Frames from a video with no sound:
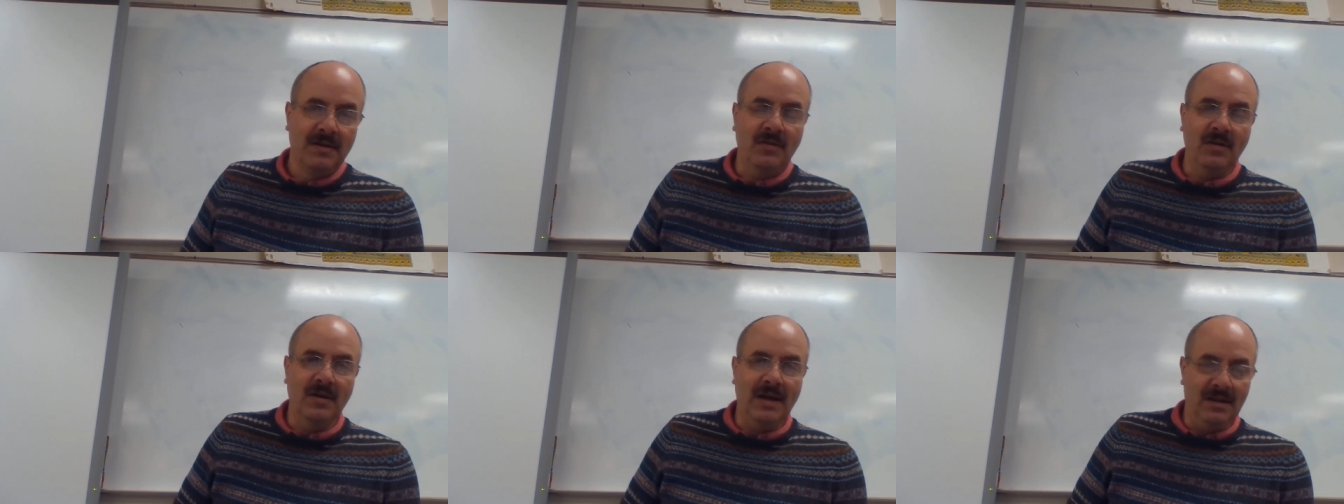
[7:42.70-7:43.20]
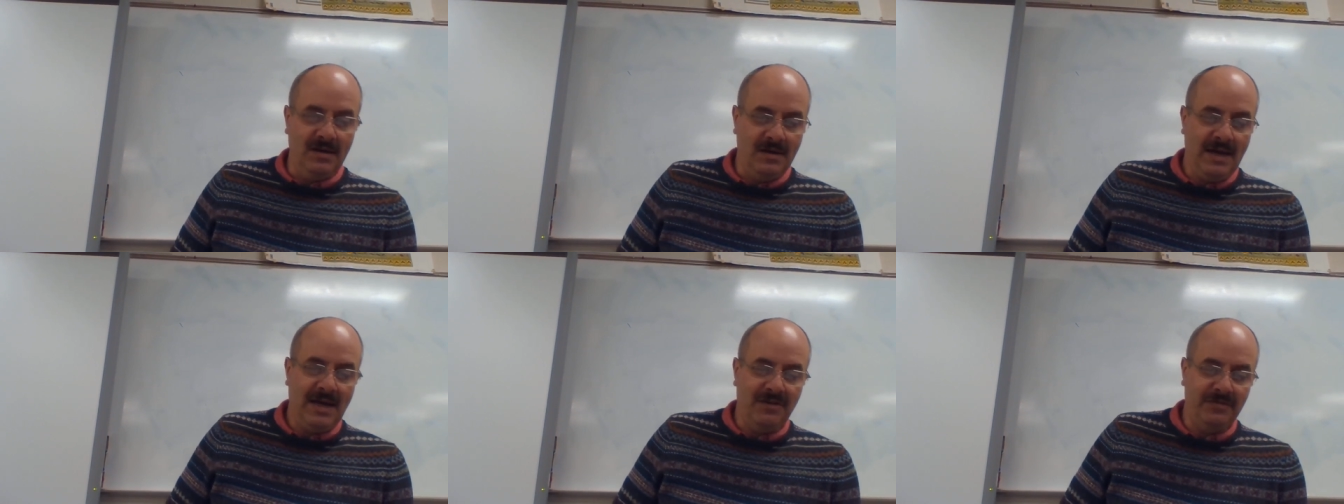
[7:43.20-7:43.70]
So now
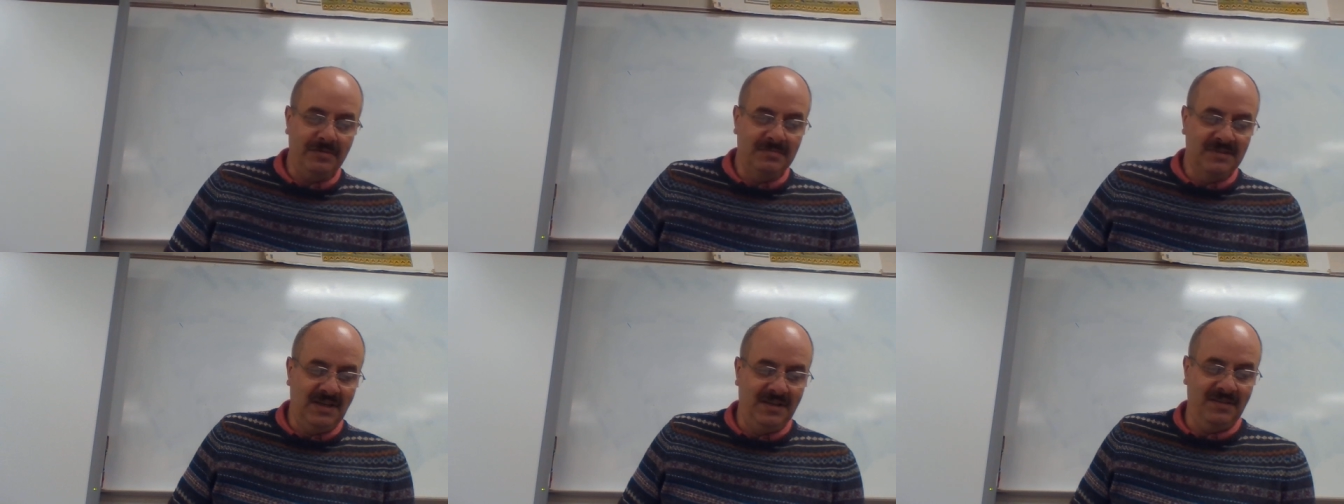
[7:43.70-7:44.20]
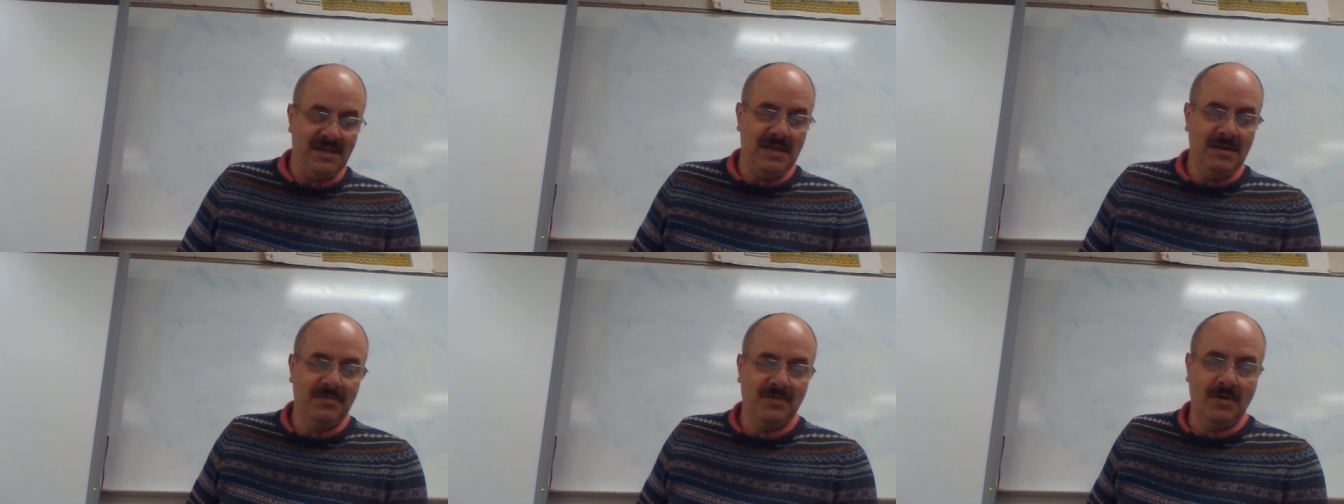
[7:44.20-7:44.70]
letter F says
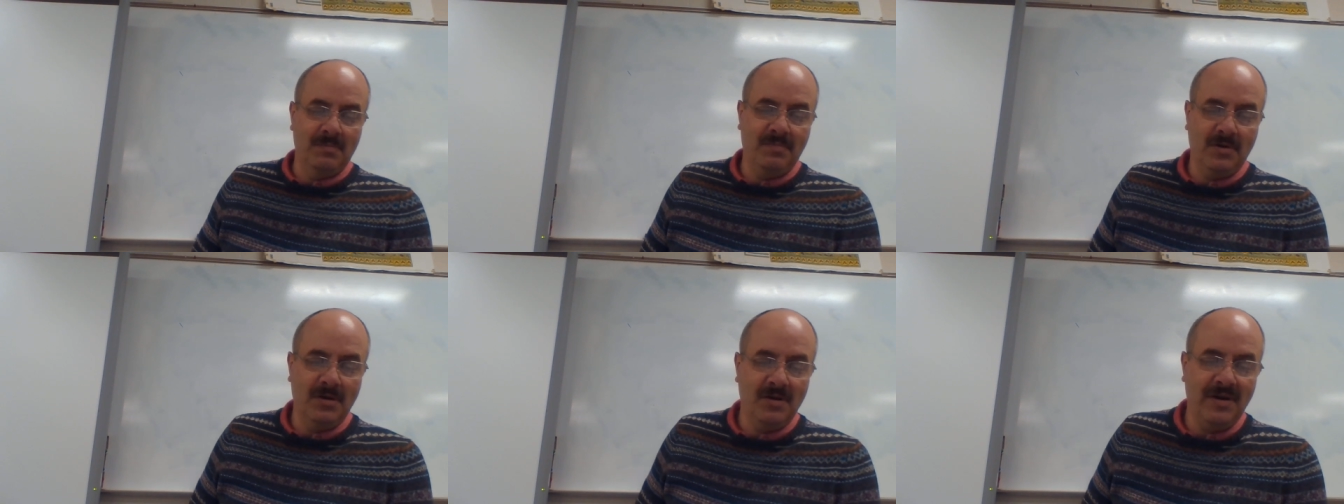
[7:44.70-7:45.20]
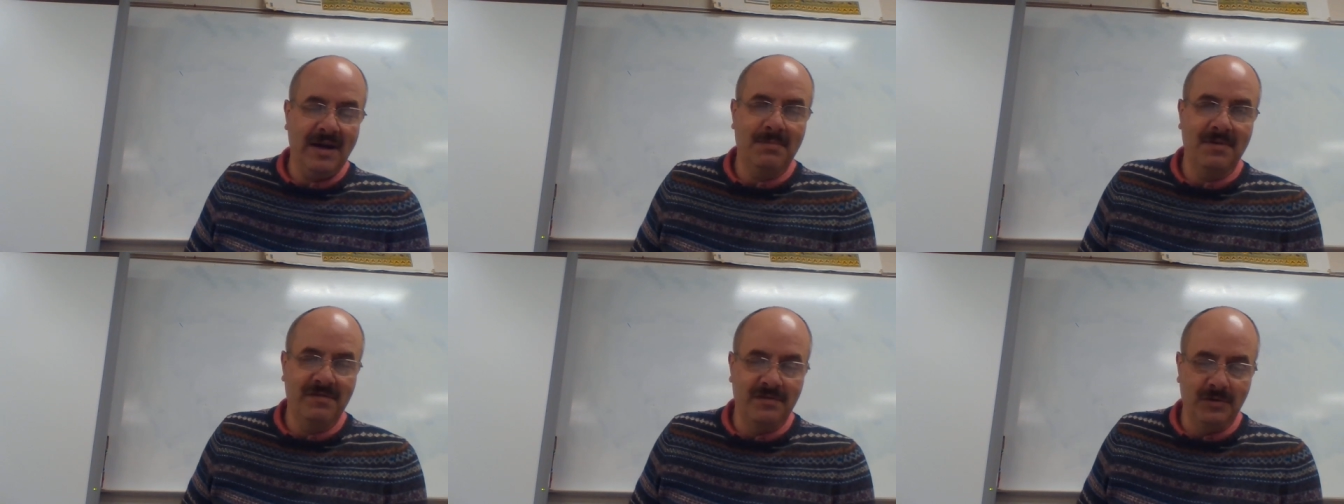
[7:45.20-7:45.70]
heat absorbed per
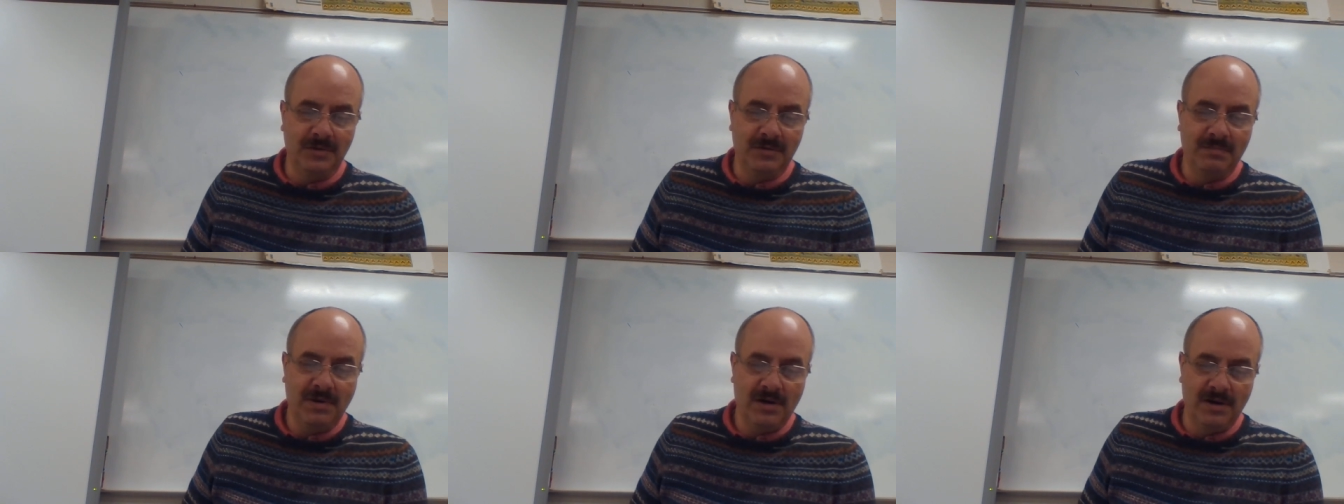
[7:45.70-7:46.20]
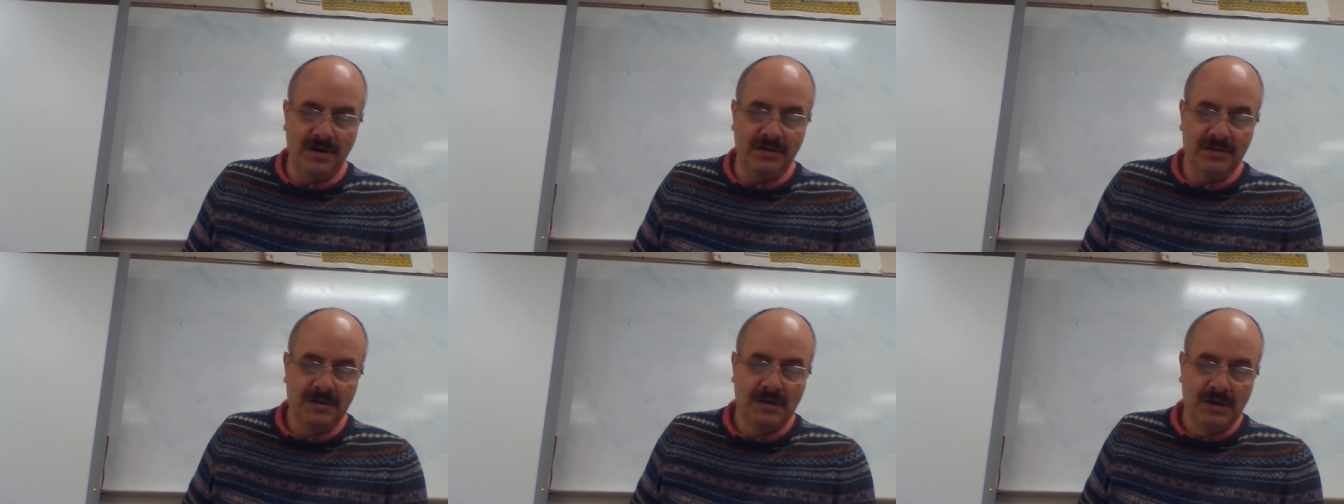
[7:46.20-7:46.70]
gram of food burned.